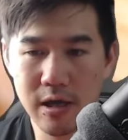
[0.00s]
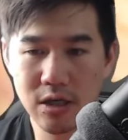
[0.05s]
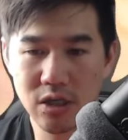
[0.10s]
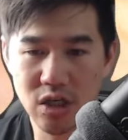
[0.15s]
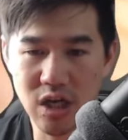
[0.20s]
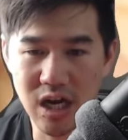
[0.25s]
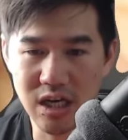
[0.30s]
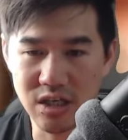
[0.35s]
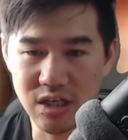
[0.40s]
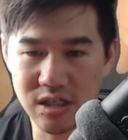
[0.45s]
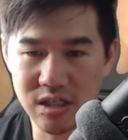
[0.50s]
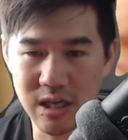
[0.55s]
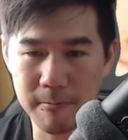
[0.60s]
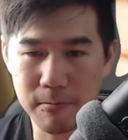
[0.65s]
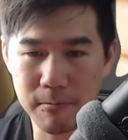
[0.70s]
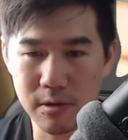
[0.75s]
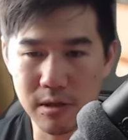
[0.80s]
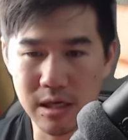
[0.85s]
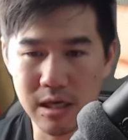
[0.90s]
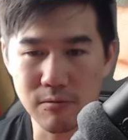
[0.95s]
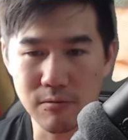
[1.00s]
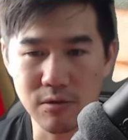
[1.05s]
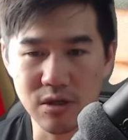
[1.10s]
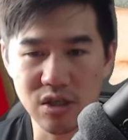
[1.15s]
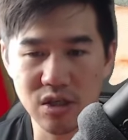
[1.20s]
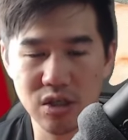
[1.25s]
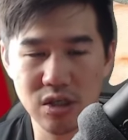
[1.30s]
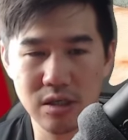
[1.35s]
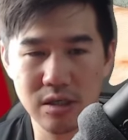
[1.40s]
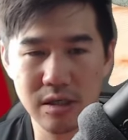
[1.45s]
charge it separately,
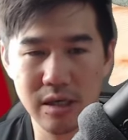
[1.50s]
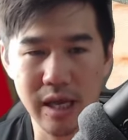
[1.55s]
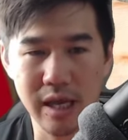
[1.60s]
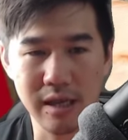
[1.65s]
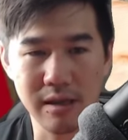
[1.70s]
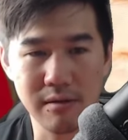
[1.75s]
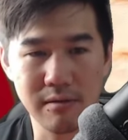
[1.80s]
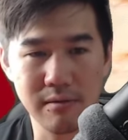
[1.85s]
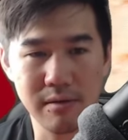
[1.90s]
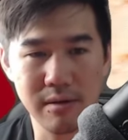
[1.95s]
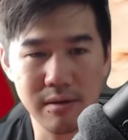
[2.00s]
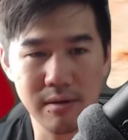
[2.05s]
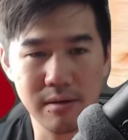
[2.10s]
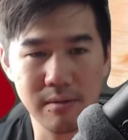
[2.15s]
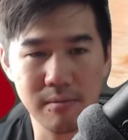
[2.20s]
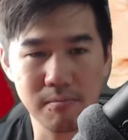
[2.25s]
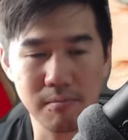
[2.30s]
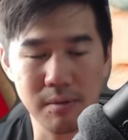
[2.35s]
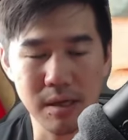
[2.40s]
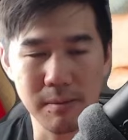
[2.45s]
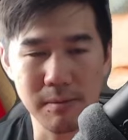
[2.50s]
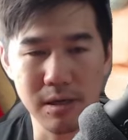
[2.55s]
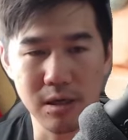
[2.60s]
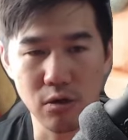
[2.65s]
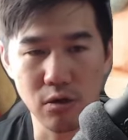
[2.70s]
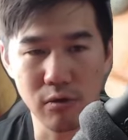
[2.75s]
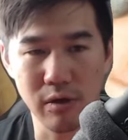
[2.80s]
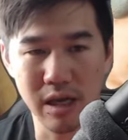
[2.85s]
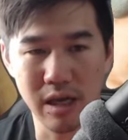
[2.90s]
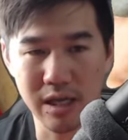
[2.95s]
which can be a bit
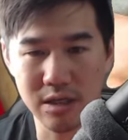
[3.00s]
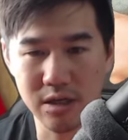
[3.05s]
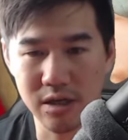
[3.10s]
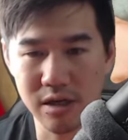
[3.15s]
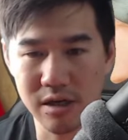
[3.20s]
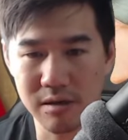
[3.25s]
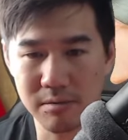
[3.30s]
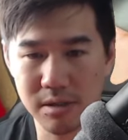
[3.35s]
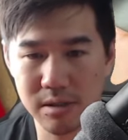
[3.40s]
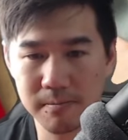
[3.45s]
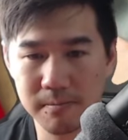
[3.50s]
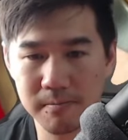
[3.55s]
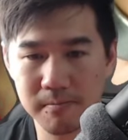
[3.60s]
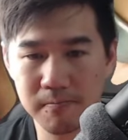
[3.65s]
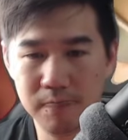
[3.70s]
annoying at times.